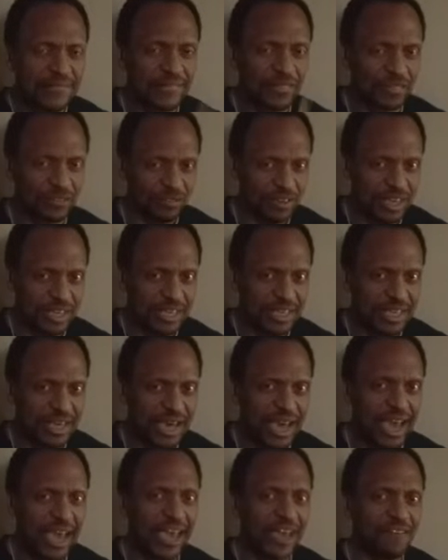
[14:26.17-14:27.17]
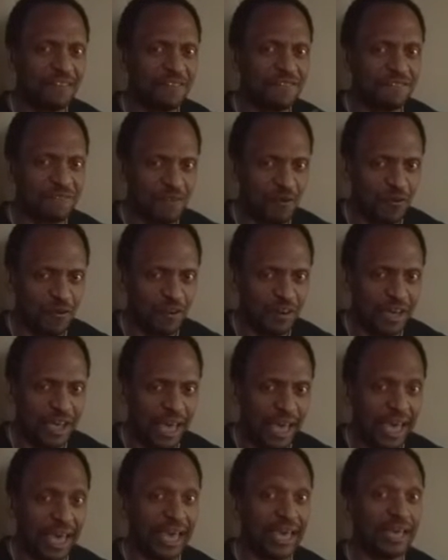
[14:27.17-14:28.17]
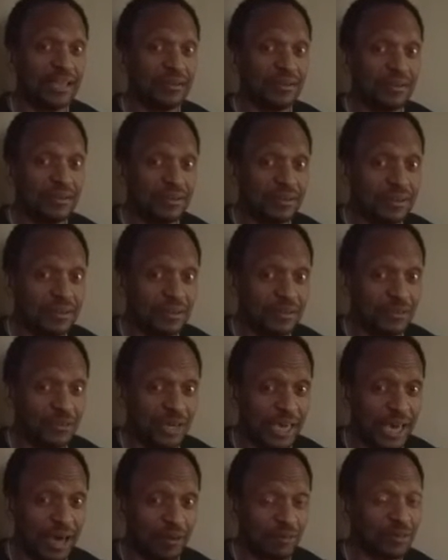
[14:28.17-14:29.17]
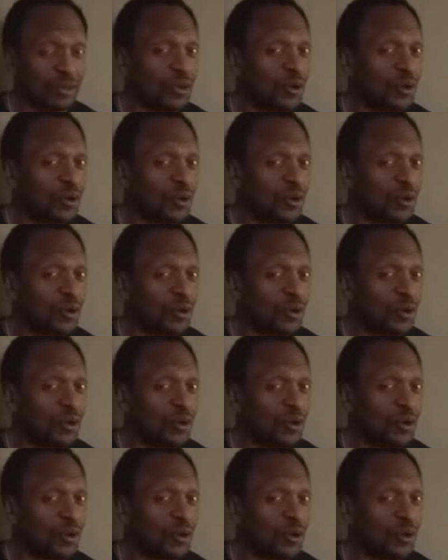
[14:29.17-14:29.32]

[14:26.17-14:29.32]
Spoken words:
3 and 4 and you count.